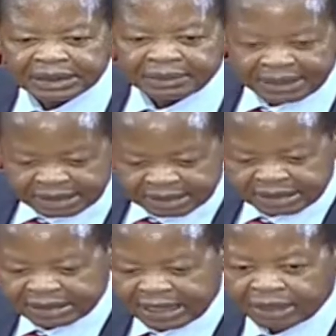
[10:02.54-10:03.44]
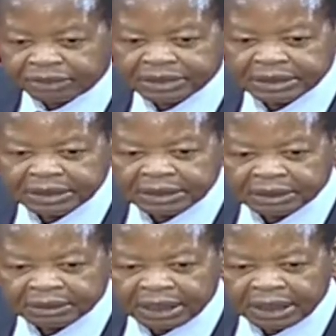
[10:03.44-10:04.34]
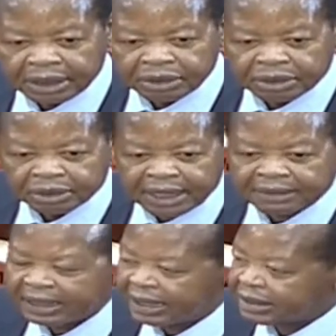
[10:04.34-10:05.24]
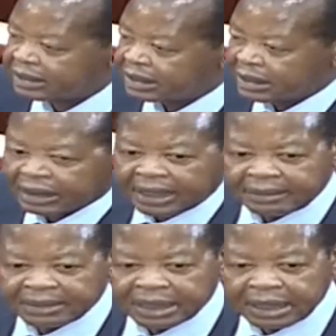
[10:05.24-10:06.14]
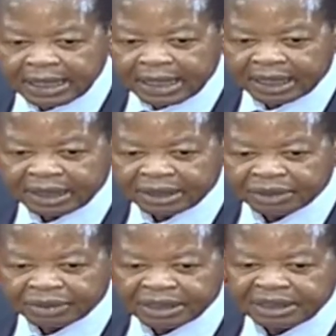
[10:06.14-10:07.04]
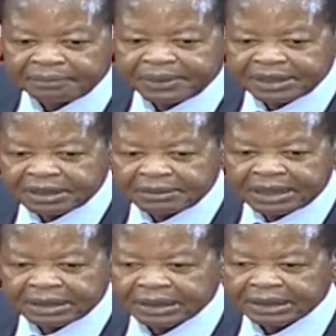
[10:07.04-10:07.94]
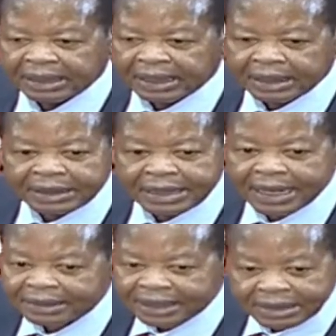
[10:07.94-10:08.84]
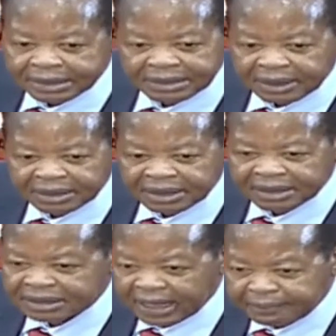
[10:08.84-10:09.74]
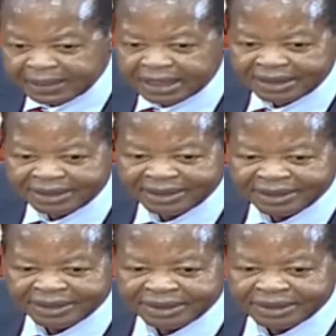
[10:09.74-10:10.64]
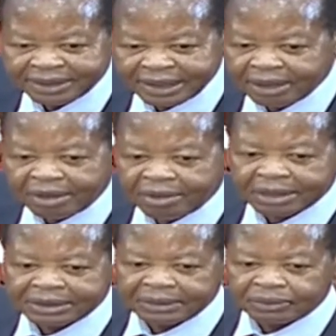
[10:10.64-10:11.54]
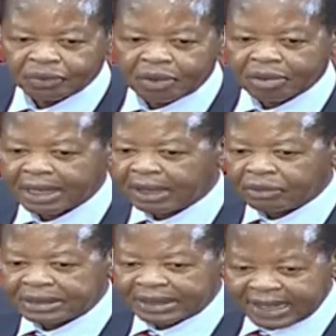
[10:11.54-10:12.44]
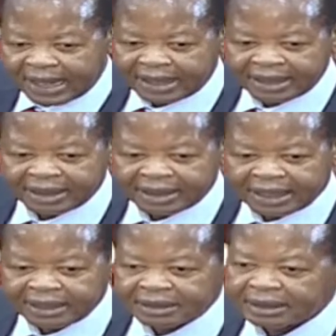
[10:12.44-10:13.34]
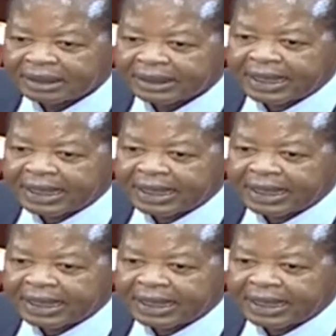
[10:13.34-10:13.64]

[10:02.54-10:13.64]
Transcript: even in this house, uh, you know, governors coming here with impeachment, and nothing is, is, is happening. They all seem to walk out there, and,